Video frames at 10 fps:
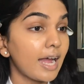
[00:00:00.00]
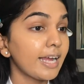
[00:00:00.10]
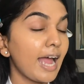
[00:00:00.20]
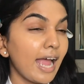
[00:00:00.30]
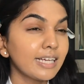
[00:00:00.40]

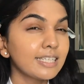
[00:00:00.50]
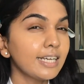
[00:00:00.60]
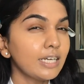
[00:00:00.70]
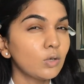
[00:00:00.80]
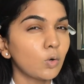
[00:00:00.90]
I
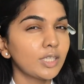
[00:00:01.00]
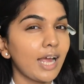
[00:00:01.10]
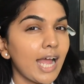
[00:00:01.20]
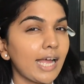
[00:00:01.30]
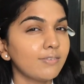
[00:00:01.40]
actually don't
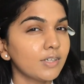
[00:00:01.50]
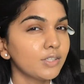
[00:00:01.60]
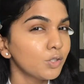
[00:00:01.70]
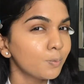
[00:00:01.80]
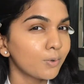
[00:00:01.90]
have
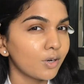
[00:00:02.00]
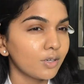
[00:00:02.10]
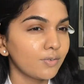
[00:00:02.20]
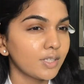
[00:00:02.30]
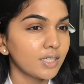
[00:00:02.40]
a new
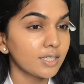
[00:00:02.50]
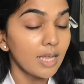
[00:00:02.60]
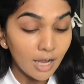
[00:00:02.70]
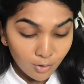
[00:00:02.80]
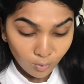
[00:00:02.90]
product for the con.